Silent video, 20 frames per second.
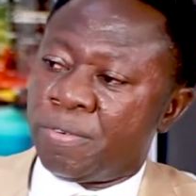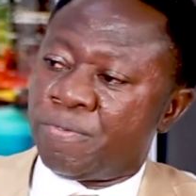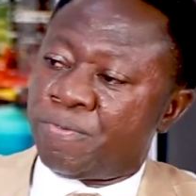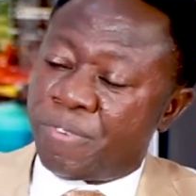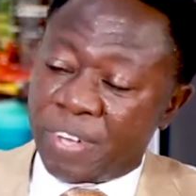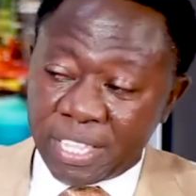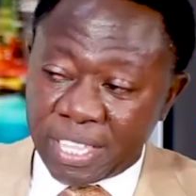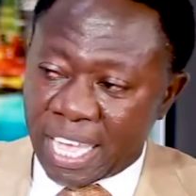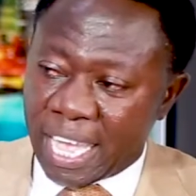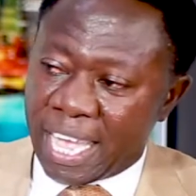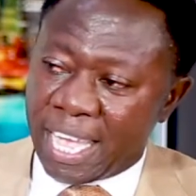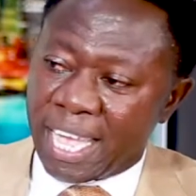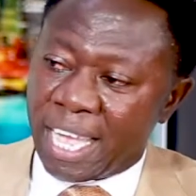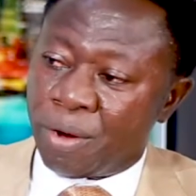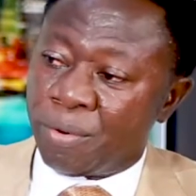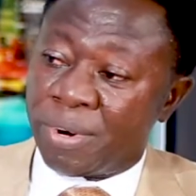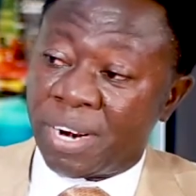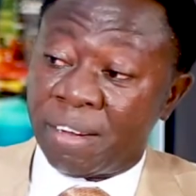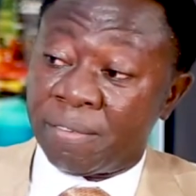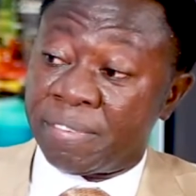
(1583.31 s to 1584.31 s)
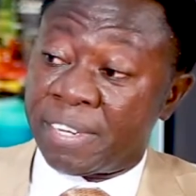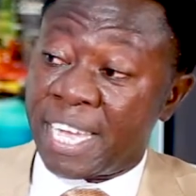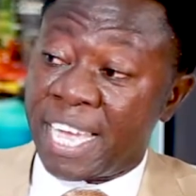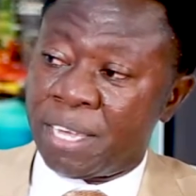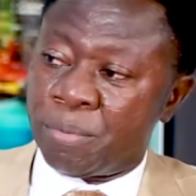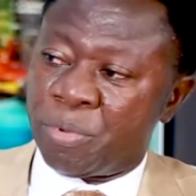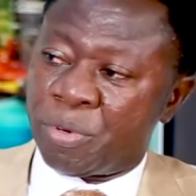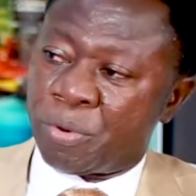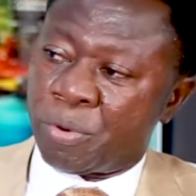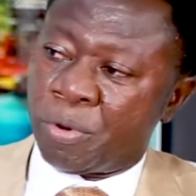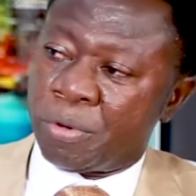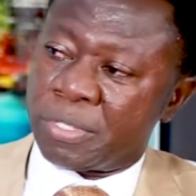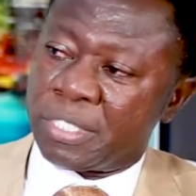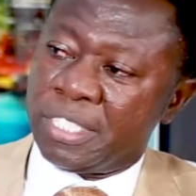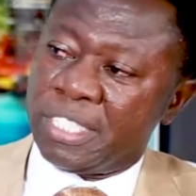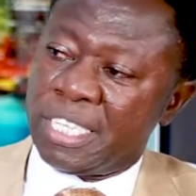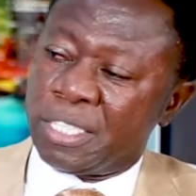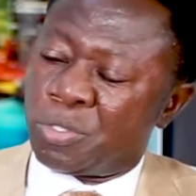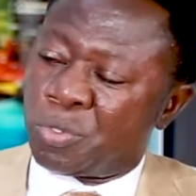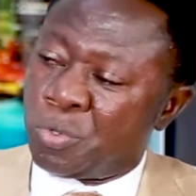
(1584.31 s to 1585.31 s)
further, I would have died
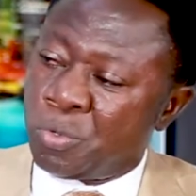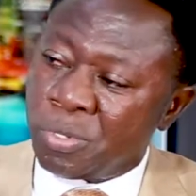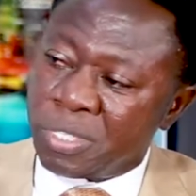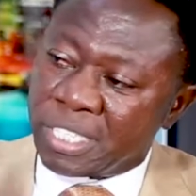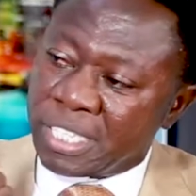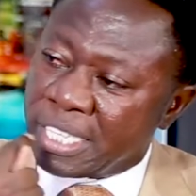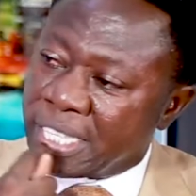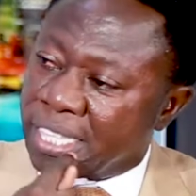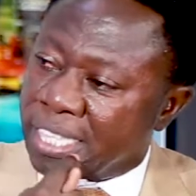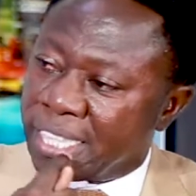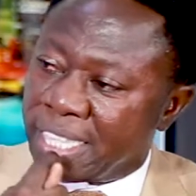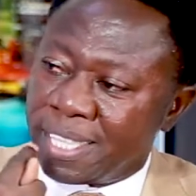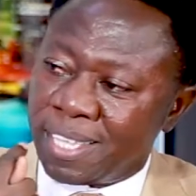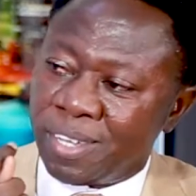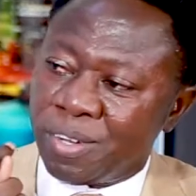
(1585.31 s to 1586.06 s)
because the two teeth,